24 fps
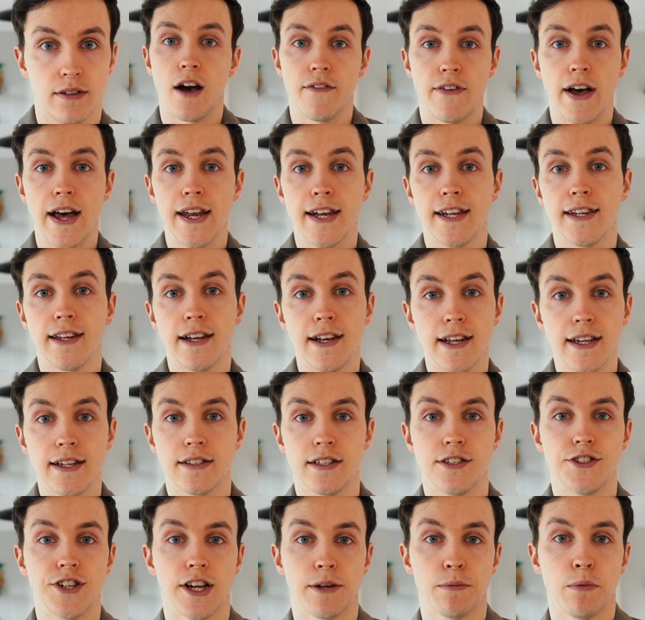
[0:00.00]
I've added a link
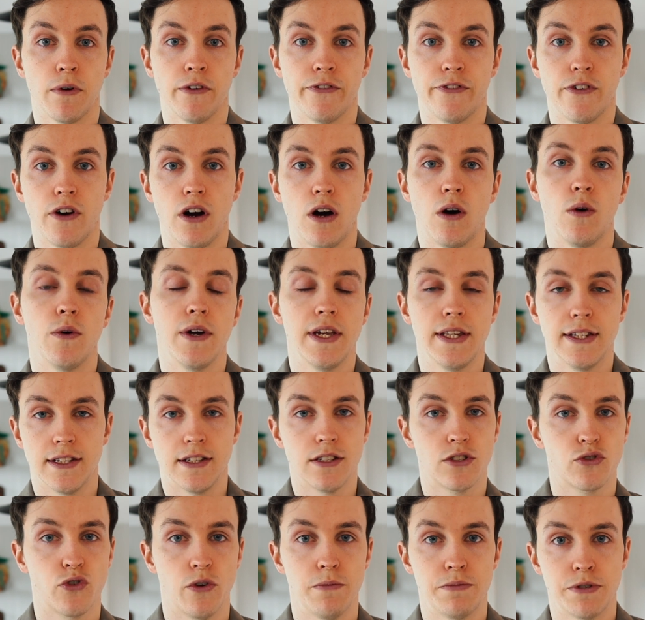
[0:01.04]
to check my file in the
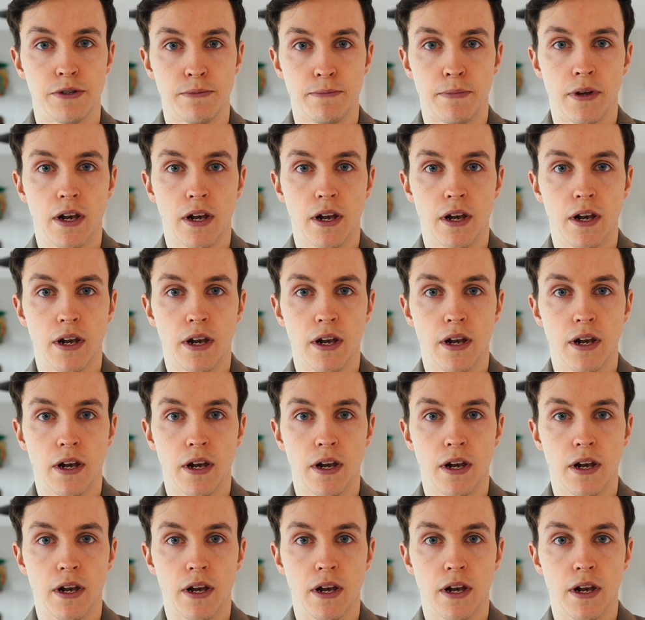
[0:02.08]
description